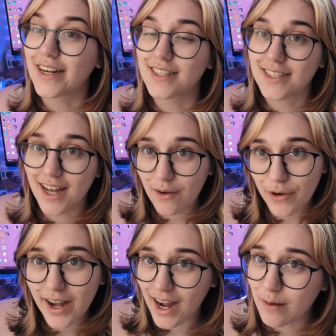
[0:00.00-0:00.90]
That is not
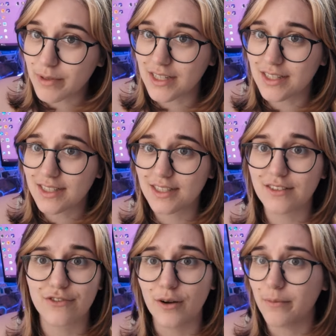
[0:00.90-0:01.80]
what happens,
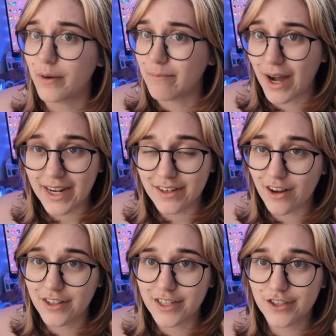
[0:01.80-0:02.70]
from my
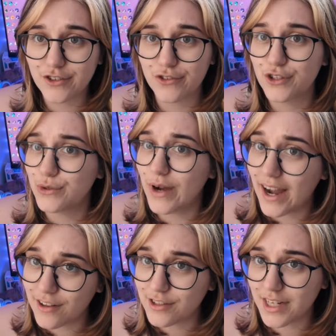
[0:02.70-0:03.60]
knowledge, to
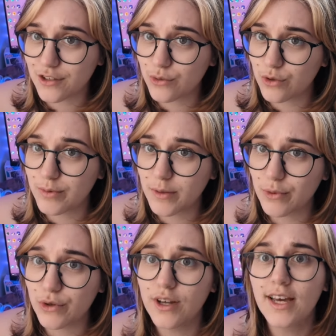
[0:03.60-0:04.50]
allosexual
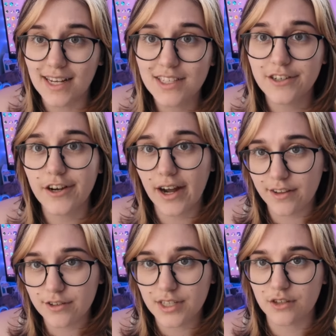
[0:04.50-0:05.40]
people. Yes, there are
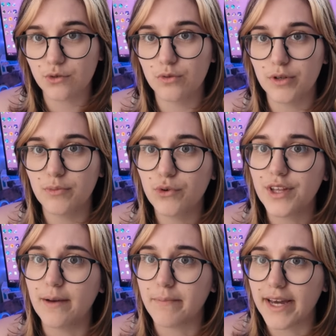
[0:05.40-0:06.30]
allosexual people
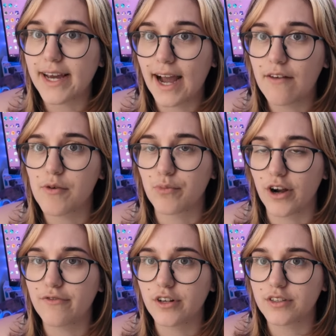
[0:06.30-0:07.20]
that might have a
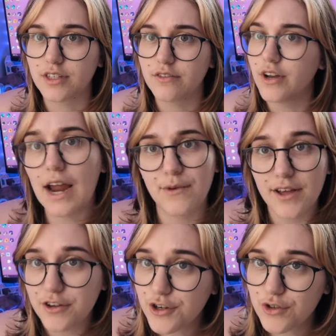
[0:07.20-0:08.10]
preference of, I'd
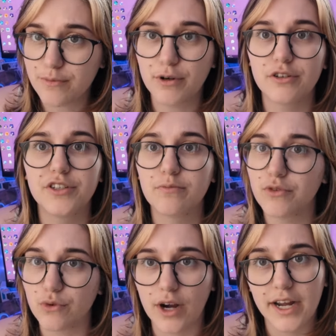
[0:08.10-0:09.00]
rather know the person
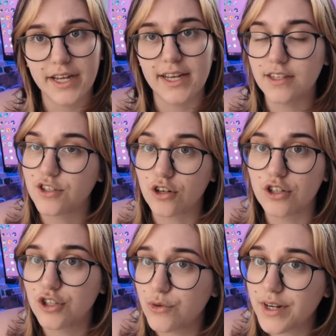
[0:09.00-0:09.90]
before I start
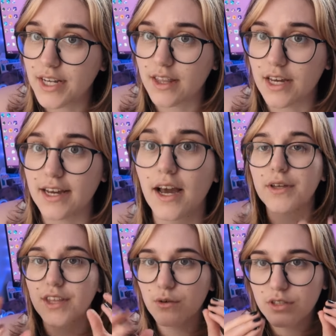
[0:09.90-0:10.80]
to do anything,
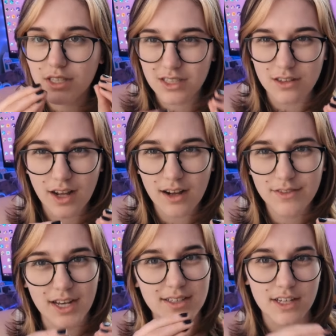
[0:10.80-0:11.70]
but they will still have
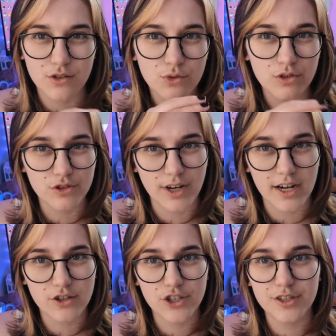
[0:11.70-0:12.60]
that sexual
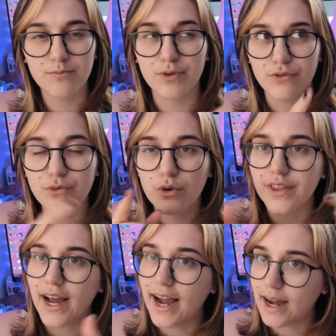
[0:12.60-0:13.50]
attraction before
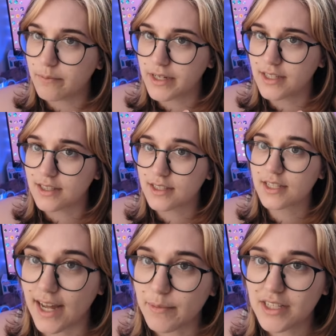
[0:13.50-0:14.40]
that happens.
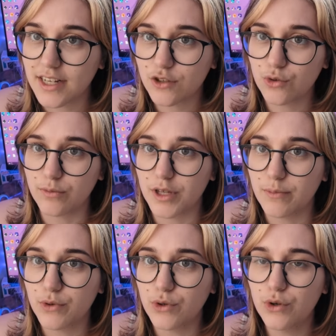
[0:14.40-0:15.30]
Demisexual
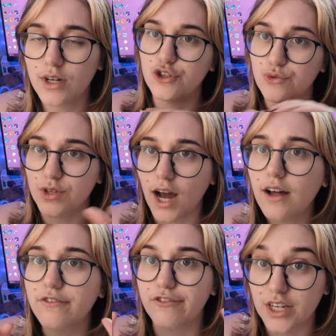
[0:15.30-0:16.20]
people do
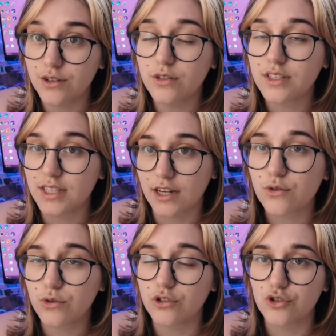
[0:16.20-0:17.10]
not feel
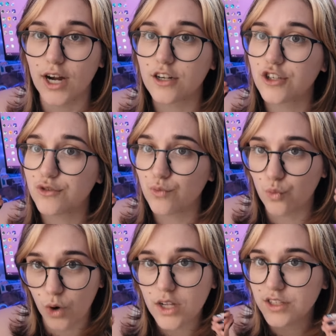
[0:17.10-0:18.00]
sexual
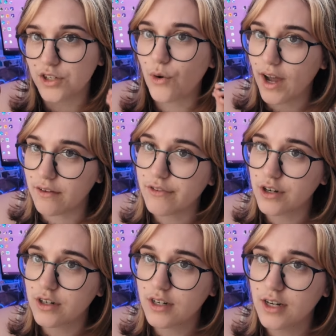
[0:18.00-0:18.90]
attraction
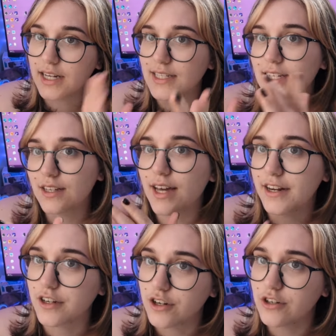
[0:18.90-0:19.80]
whatsoever until that
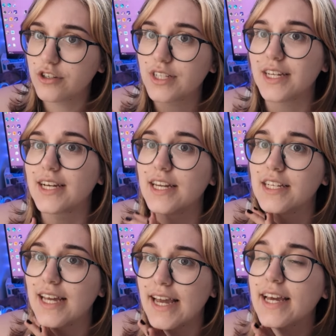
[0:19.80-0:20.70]
occurs, and it can
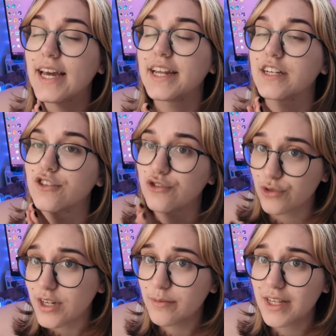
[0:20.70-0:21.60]
take an
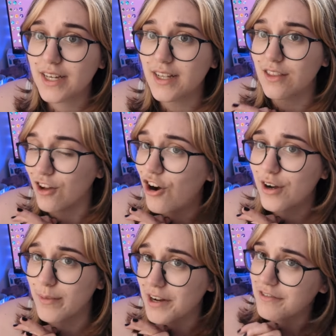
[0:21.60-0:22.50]
extremely long
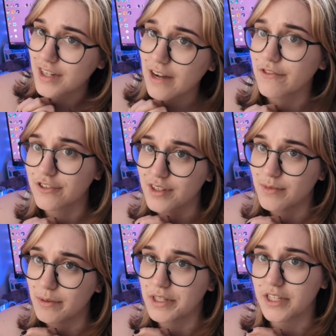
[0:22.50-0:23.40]
amount of time for some
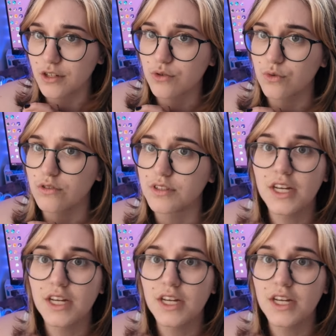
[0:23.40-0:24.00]
demisexuals.